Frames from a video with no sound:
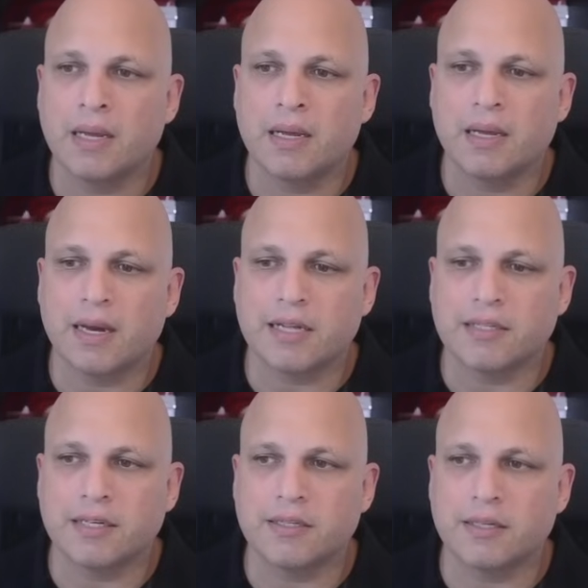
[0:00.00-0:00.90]
Let's
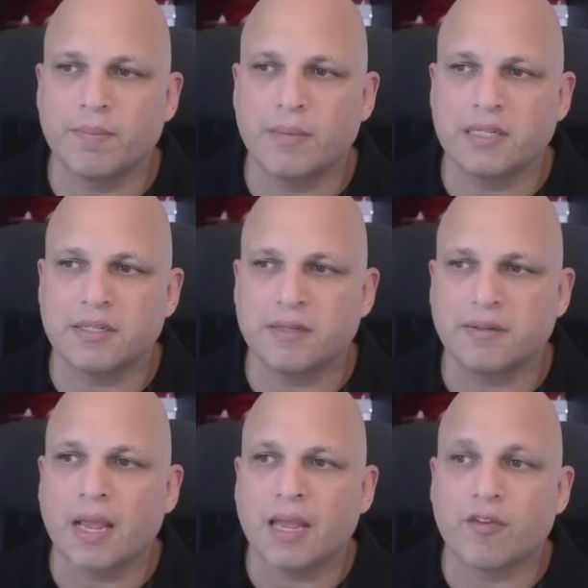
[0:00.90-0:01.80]
hit submit.
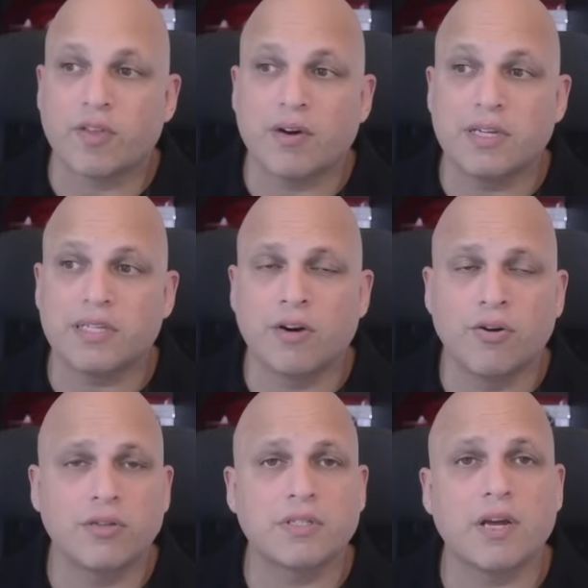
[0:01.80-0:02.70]
If there is a
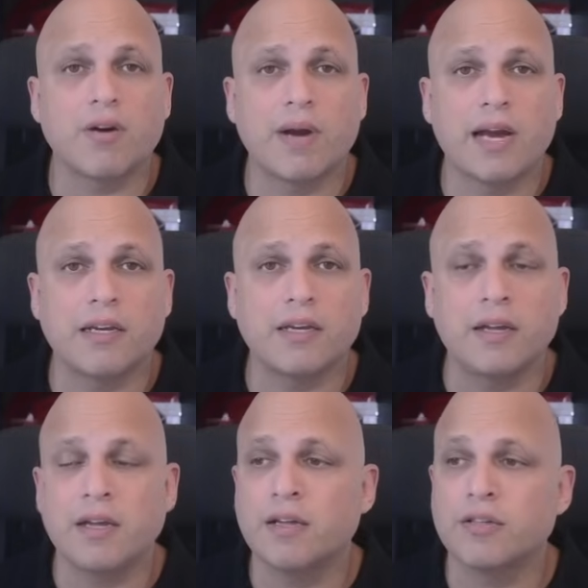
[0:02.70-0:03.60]
host already
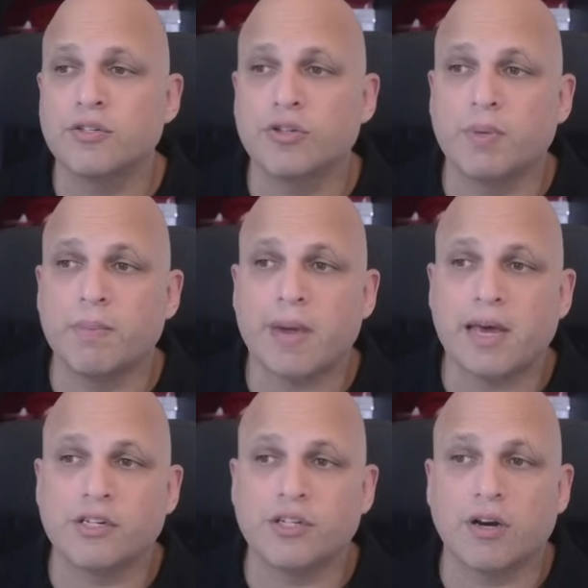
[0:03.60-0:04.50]
to be
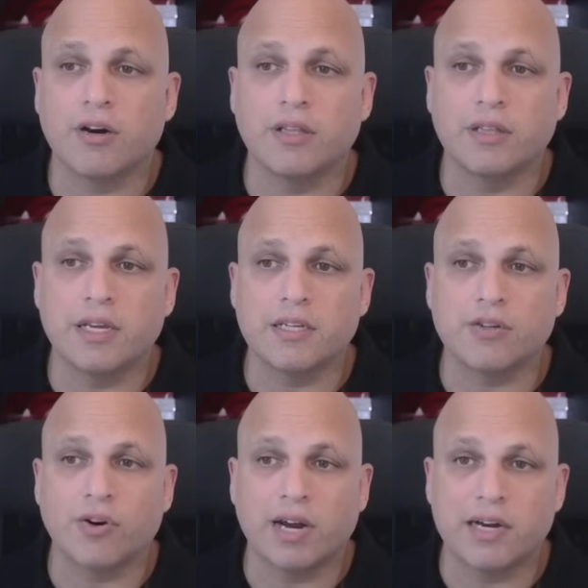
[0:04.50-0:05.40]
managed on this
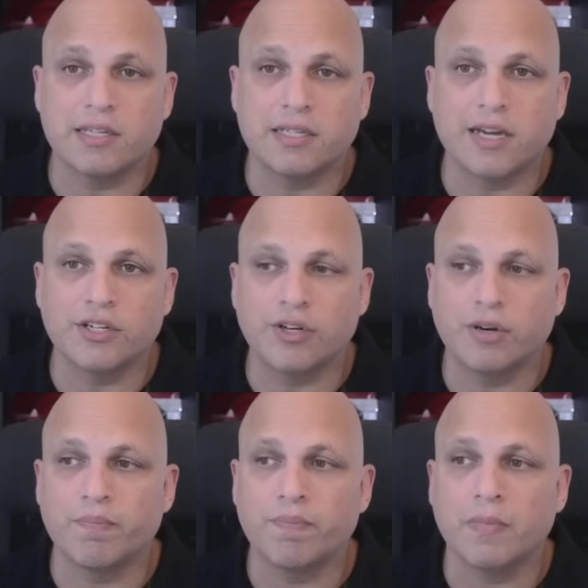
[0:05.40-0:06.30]

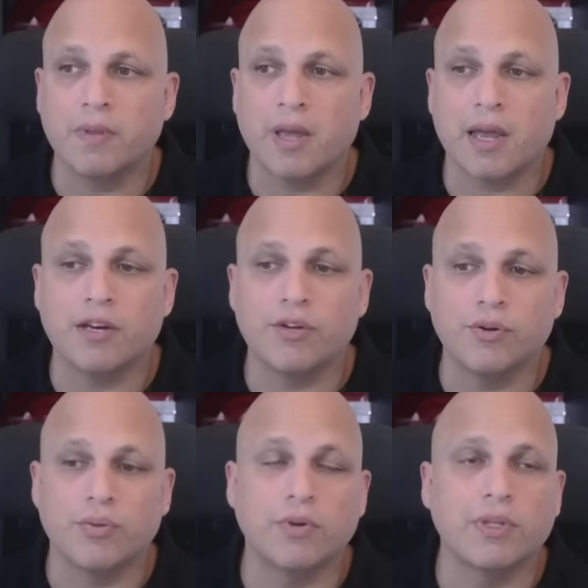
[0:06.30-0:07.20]
organization and you
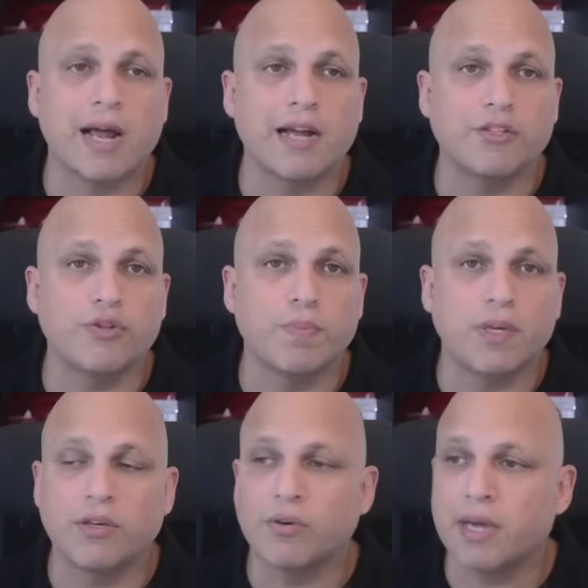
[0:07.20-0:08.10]
would like to
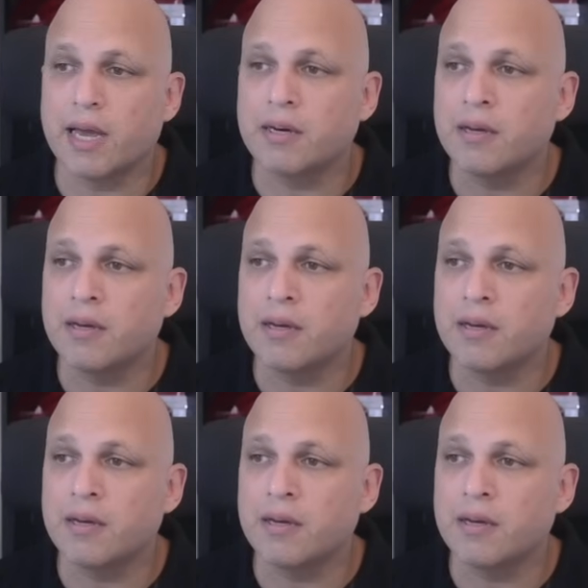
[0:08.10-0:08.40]
pick, you can.